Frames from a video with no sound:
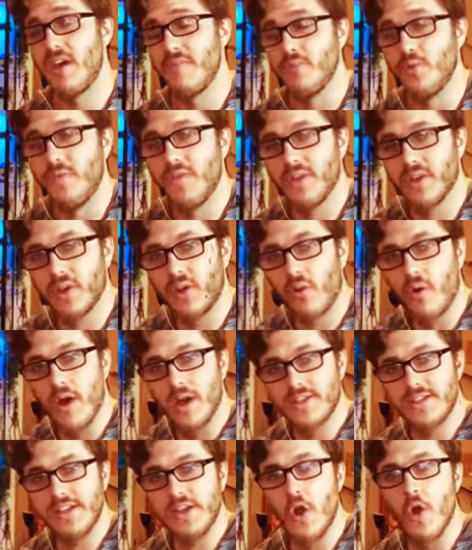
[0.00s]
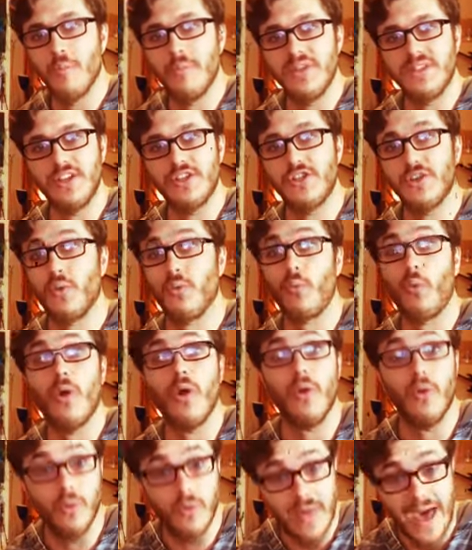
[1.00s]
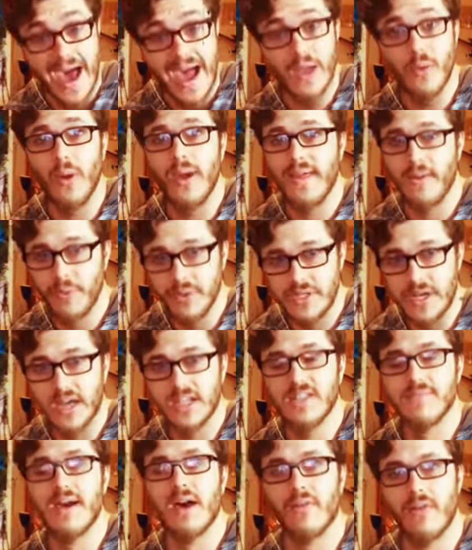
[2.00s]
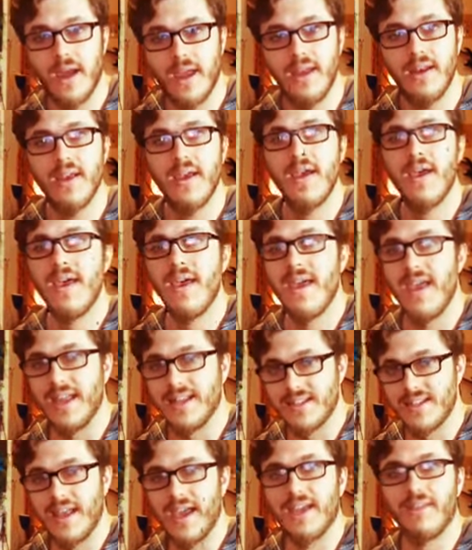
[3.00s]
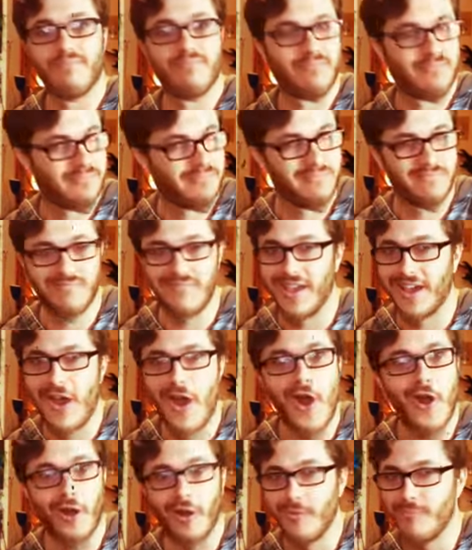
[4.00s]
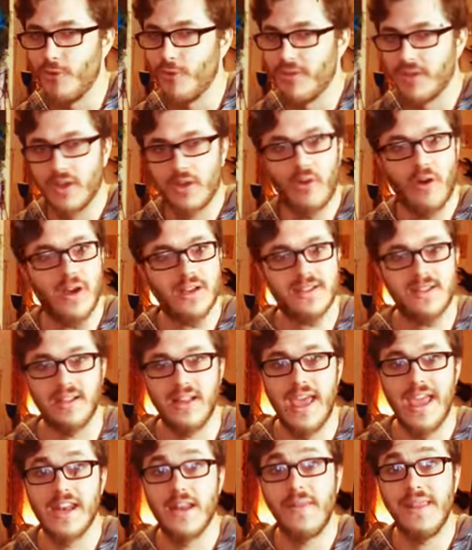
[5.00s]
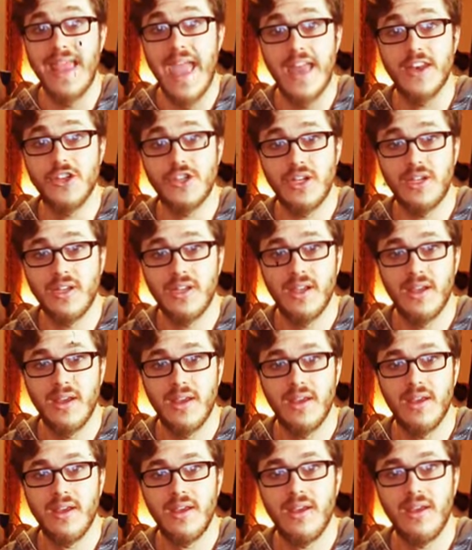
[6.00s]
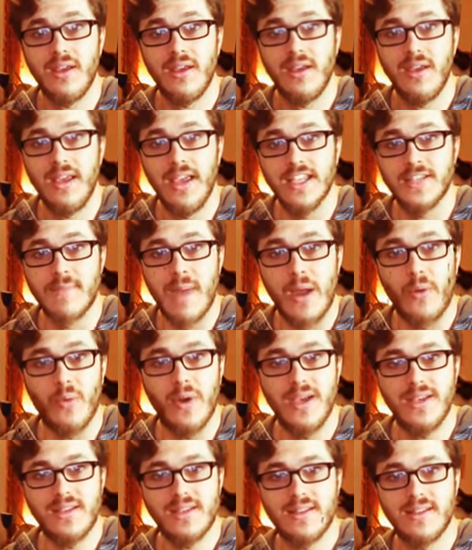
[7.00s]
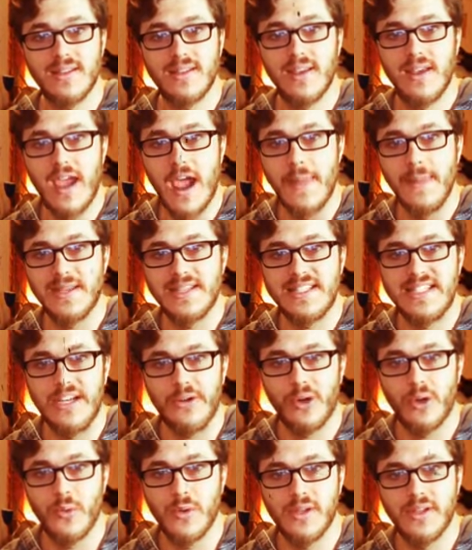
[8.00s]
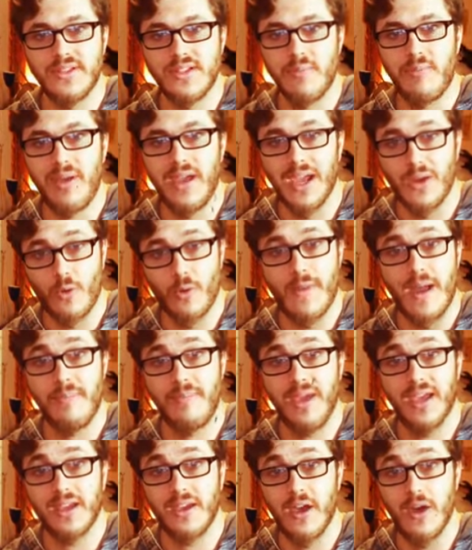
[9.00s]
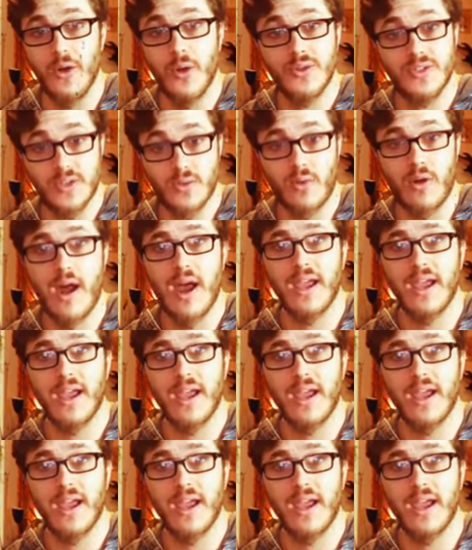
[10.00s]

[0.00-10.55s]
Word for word: moving across the home position road, the highway that we talked about, right? It's like a car moving across the lane, and the engine is my wrist, and the steering wheel is the pick. Where my pick goes is where